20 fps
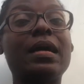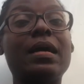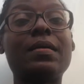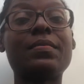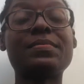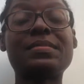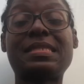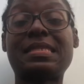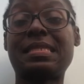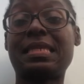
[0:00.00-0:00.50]

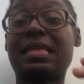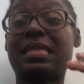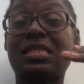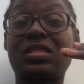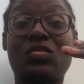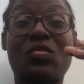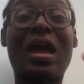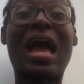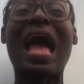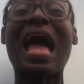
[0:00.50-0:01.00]
Six,
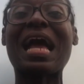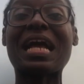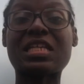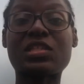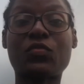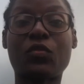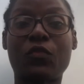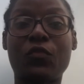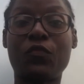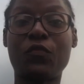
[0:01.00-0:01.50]
you
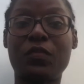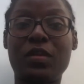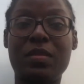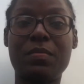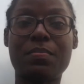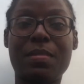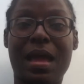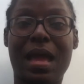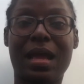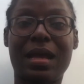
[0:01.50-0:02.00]
ask for
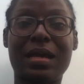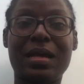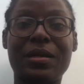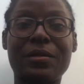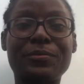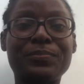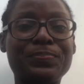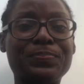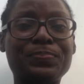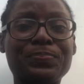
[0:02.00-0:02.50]
feedback.
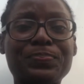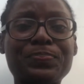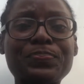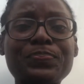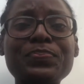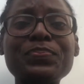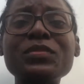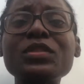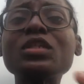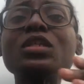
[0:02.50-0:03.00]

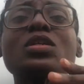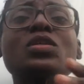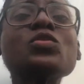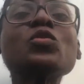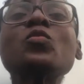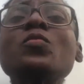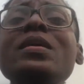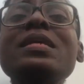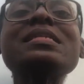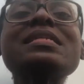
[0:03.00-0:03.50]

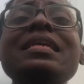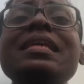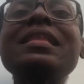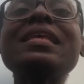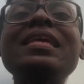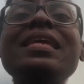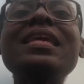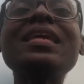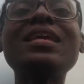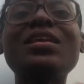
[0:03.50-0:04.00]
So
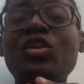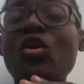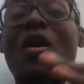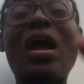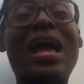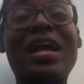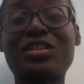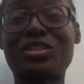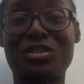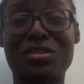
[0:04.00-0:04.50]
basically, your
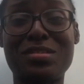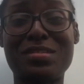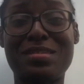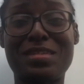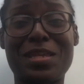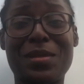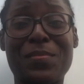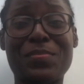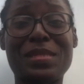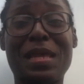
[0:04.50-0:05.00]
action
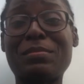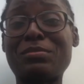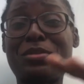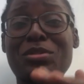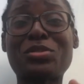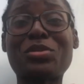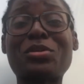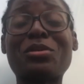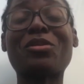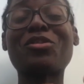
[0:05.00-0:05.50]
steps. I'm
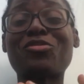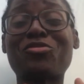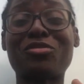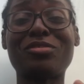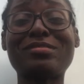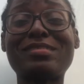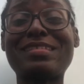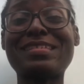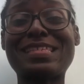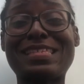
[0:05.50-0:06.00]
just going to
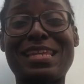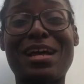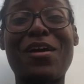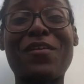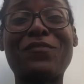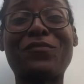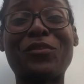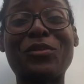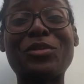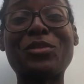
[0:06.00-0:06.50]
drill this down
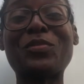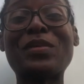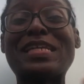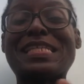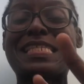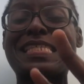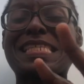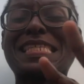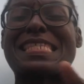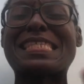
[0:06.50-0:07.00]
for you
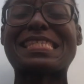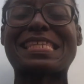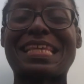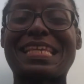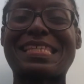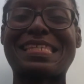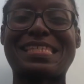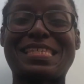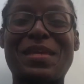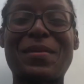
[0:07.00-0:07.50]
into
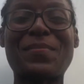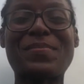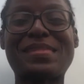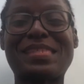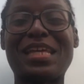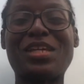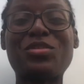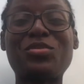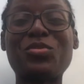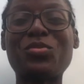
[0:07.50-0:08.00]
6 steps
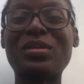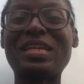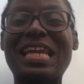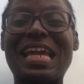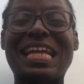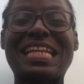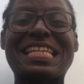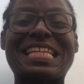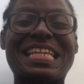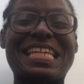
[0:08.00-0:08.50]
that you
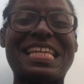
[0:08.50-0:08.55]
can